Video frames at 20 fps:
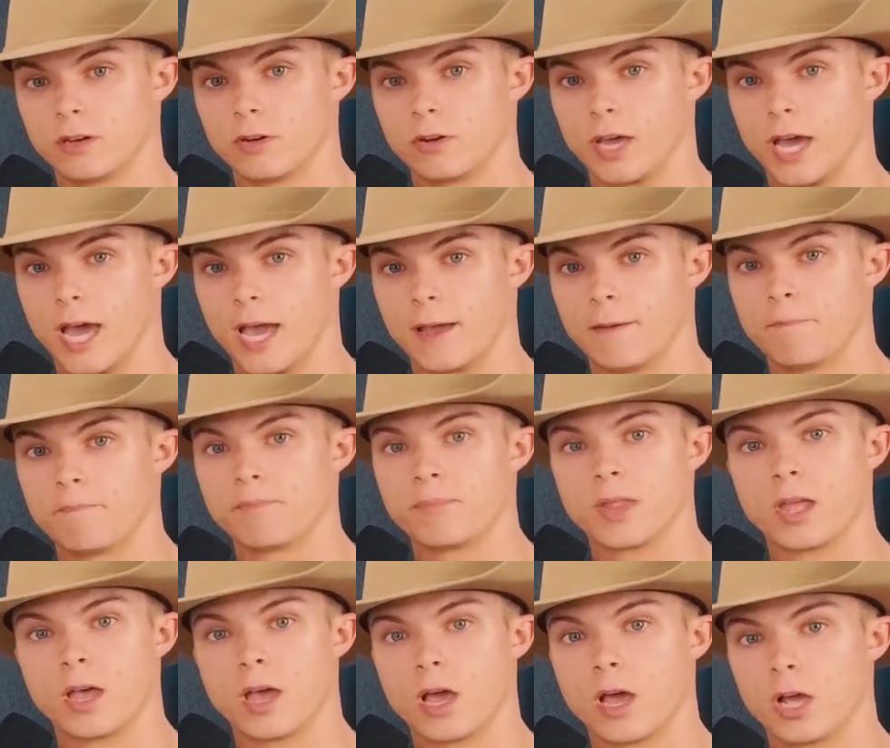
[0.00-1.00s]
okay?
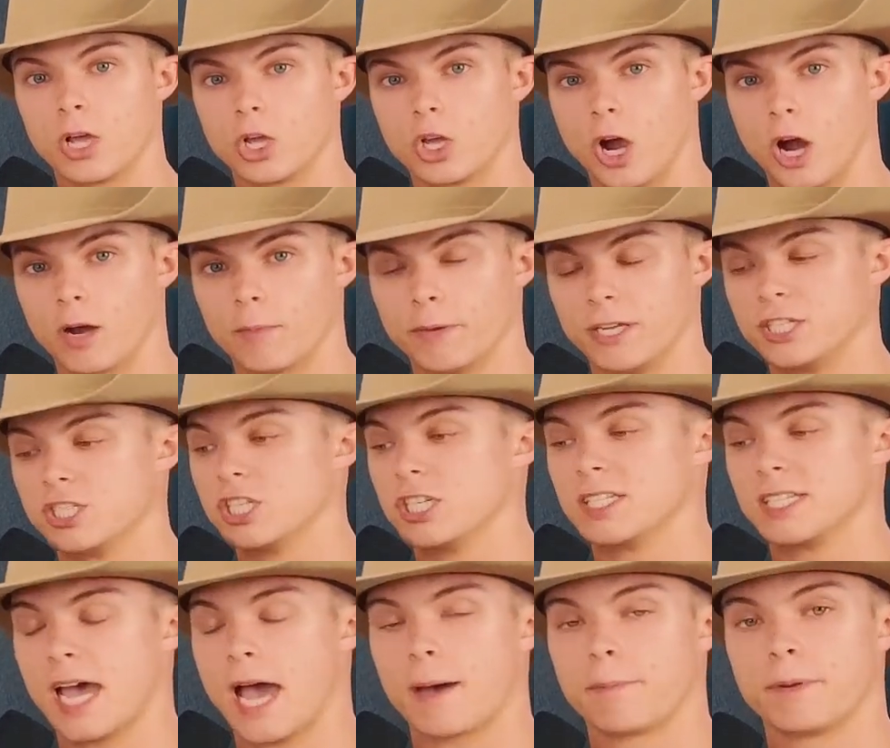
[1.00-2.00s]
Garbage.
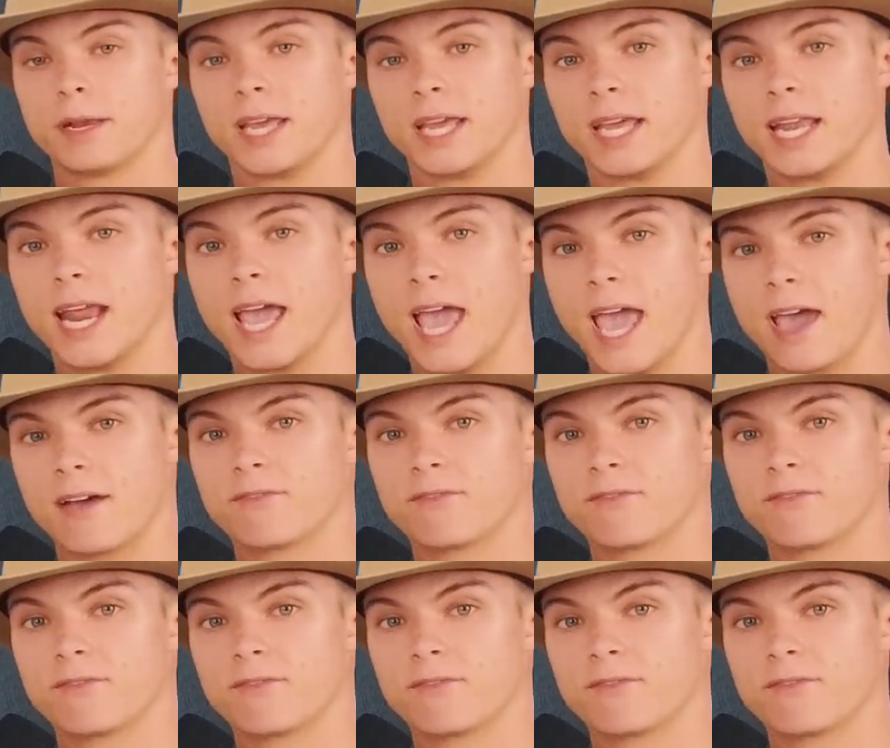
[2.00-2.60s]
It's happening in